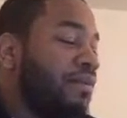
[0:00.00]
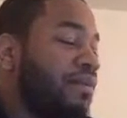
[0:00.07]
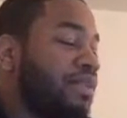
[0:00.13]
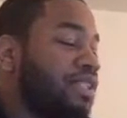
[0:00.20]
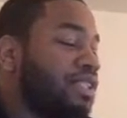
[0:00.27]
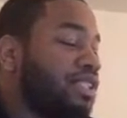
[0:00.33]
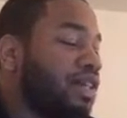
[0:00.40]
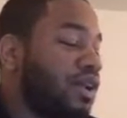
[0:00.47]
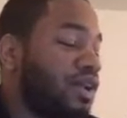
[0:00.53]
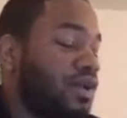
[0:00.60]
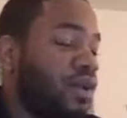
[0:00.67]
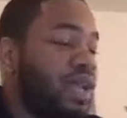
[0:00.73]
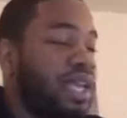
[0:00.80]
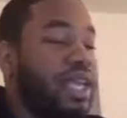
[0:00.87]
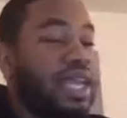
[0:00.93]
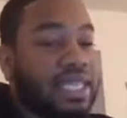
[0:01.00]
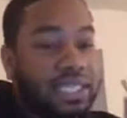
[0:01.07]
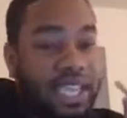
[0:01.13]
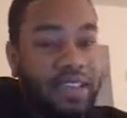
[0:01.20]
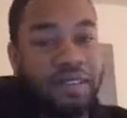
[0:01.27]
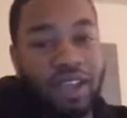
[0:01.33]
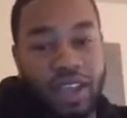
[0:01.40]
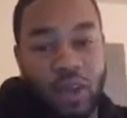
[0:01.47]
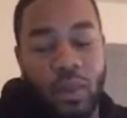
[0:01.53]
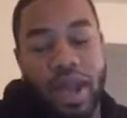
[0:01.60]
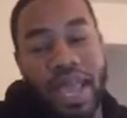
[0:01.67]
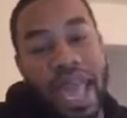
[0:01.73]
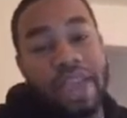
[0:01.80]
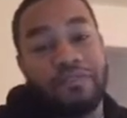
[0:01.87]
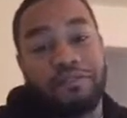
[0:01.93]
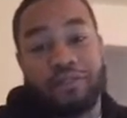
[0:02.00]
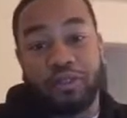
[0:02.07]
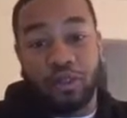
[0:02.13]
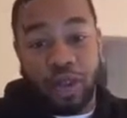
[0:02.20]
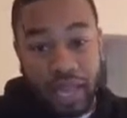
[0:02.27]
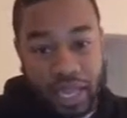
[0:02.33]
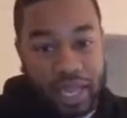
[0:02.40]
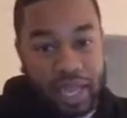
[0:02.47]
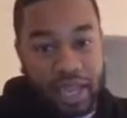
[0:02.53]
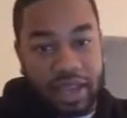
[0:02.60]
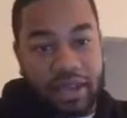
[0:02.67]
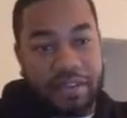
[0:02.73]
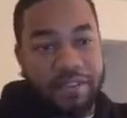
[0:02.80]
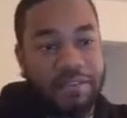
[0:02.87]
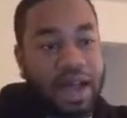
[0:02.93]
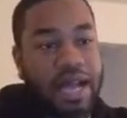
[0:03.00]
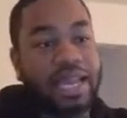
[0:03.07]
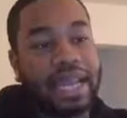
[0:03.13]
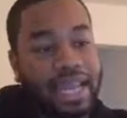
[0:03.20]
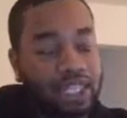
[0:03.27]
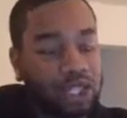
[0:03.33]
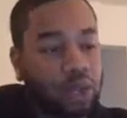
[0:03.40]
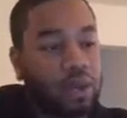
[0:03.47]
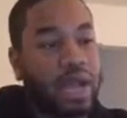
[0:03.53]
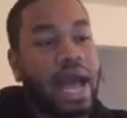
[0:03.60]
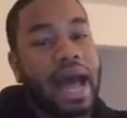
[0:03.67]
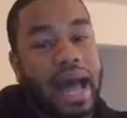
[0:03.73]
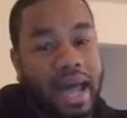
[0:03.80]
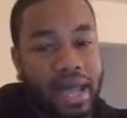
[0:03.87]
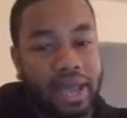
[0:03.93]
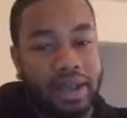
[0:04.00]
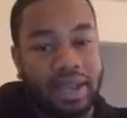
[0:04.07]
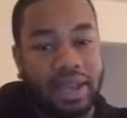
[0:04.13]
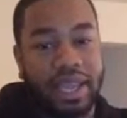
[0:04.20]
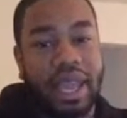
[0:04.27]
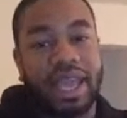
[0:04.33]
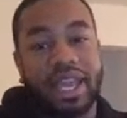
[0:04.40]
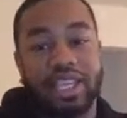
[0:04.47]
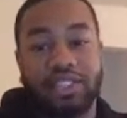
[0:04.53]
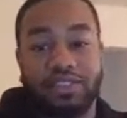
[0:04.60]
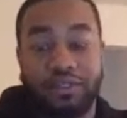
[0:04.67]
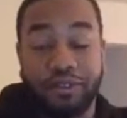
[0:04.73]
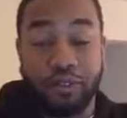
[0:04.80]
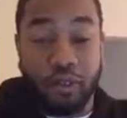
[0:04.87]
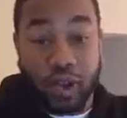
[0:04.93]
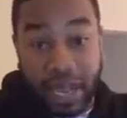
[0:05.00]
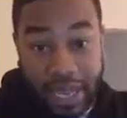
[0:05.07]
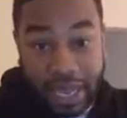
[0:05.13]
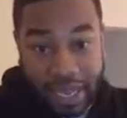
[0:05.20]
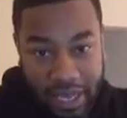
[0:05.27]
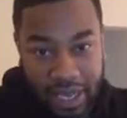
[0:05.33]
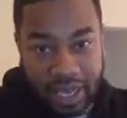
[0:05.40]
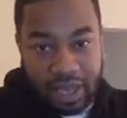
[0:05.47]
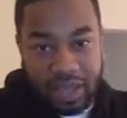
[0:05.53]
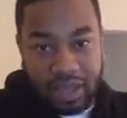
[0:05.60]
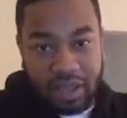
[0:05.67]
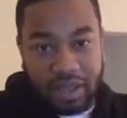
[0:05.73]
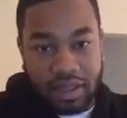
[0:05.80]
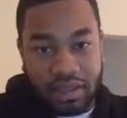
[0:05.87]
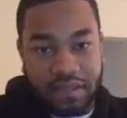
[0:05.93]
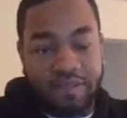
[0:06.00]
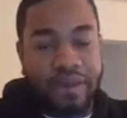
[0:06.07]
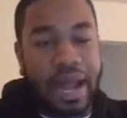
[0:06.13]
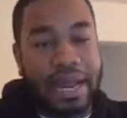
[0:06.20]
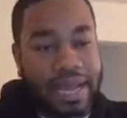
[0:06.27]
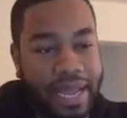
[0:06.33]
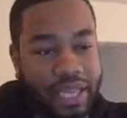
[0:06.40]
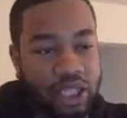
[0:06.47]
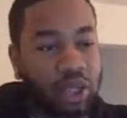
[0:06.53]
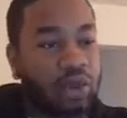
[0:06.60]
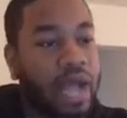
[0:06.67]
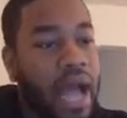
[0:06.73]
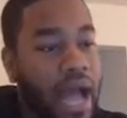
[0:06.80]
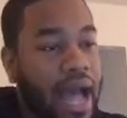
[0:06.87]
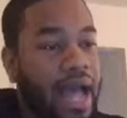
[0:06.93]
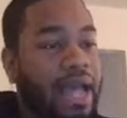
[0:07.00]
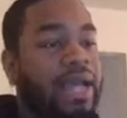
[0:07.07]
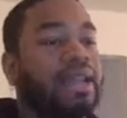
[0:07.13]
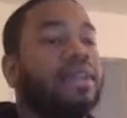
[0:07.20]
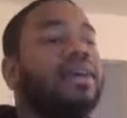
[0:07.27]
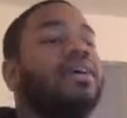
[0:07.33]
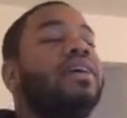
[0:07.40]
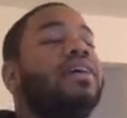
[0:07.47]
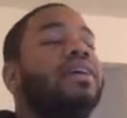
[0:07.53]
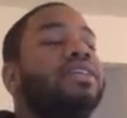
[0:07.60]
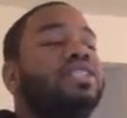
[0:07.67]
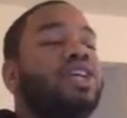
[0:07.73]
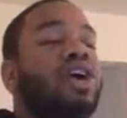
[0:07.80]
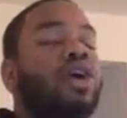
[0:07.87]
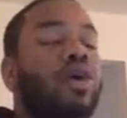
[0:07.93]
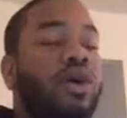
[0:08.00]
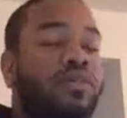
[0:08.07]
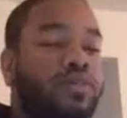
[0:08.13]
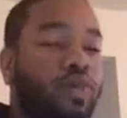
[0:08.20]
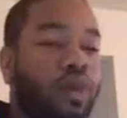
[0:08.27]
So he is giving away a free financial guide. Again, it's free financial guide. So if you